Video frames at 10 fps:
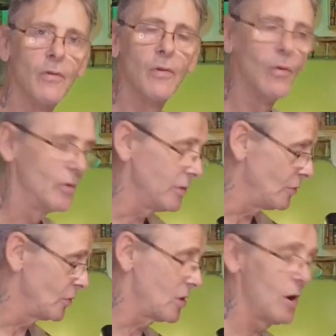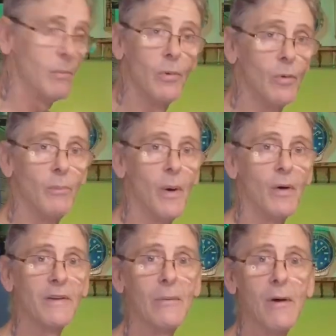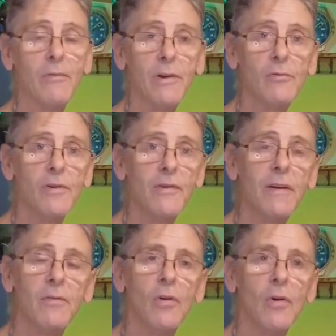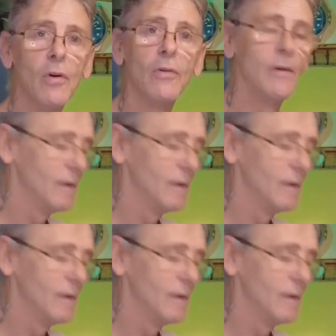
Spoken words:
or your cardboard box, however you received the gun,